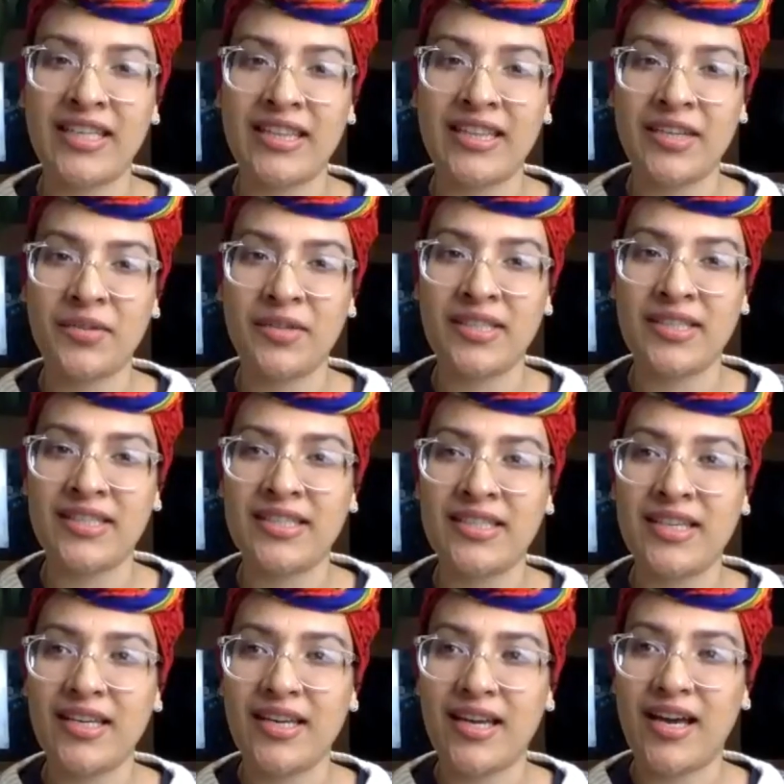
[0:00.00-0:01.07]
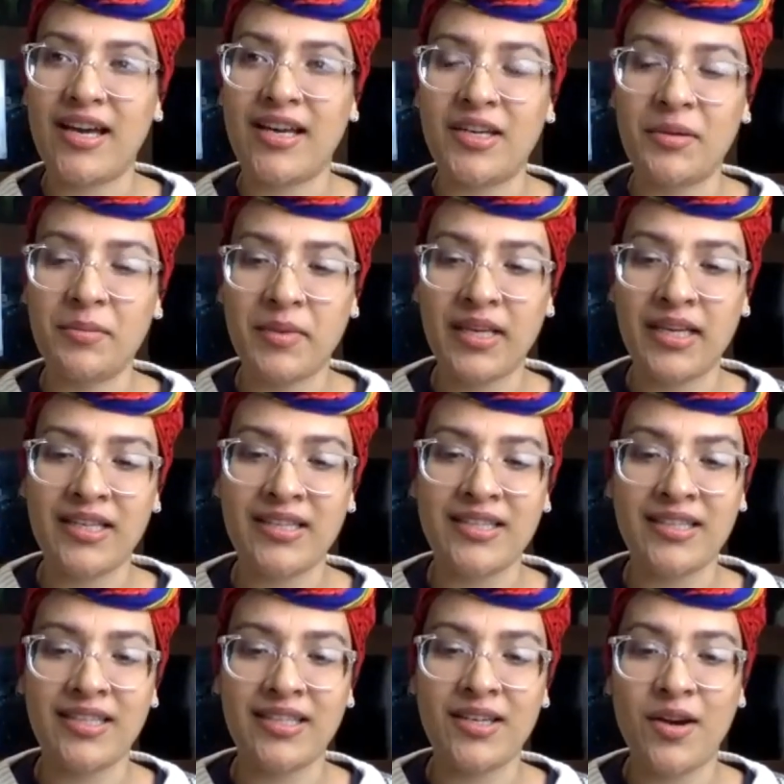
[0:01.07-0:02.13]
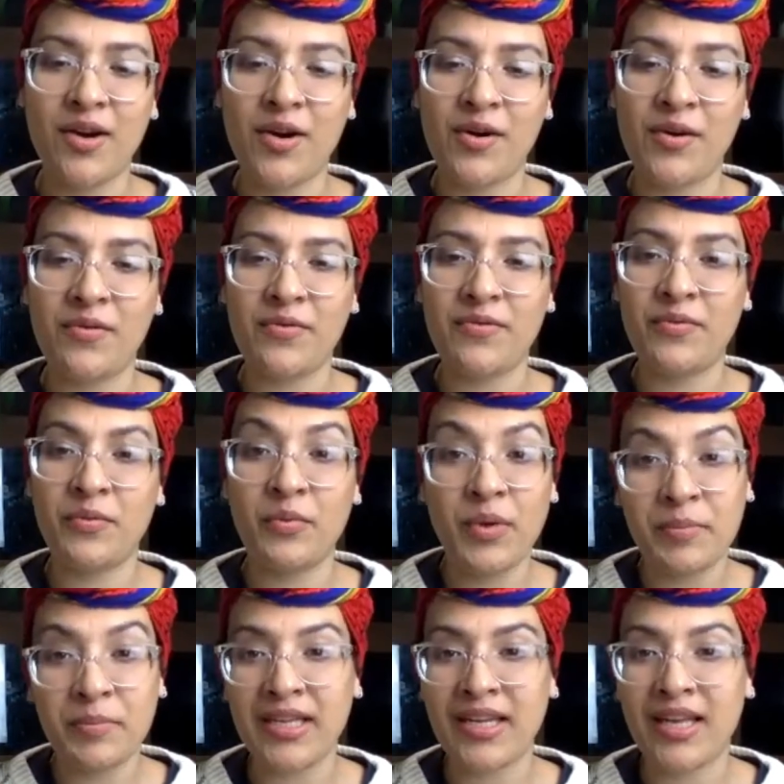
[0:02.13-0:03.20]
there is a community of women,